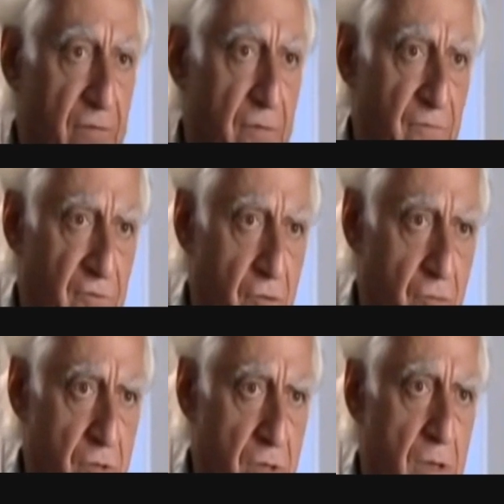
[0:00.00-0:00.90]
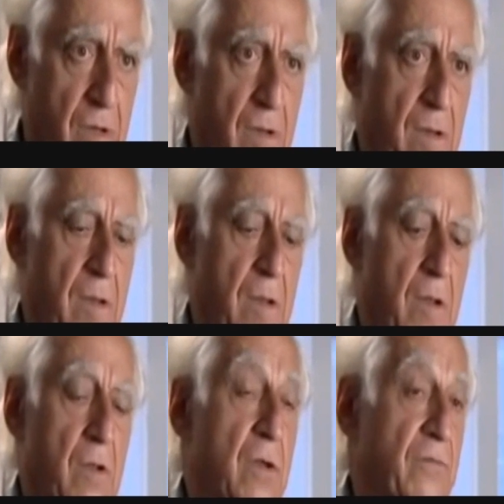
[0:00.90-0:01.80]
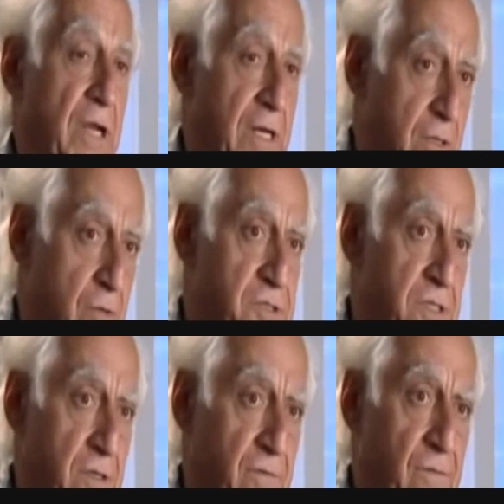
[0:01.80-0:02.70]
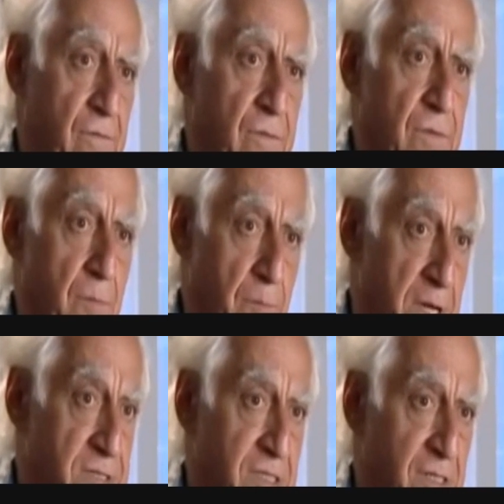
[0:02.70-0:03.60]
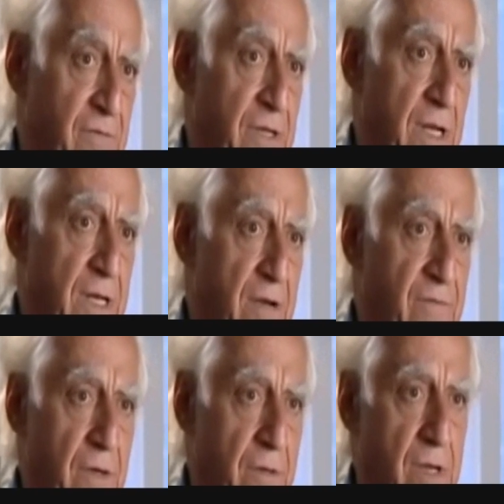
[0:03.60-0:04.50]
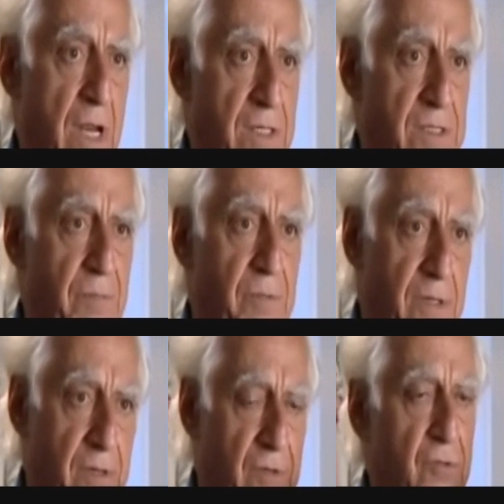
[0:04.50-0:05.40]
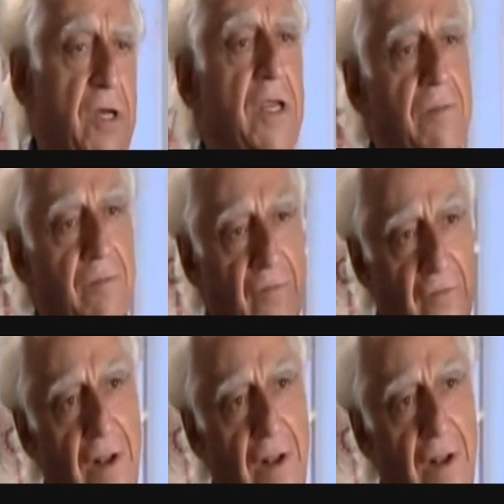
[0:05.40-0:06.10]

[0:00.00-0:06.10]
from foe, you have to get close enough to positively identify. You can't simply, the dream,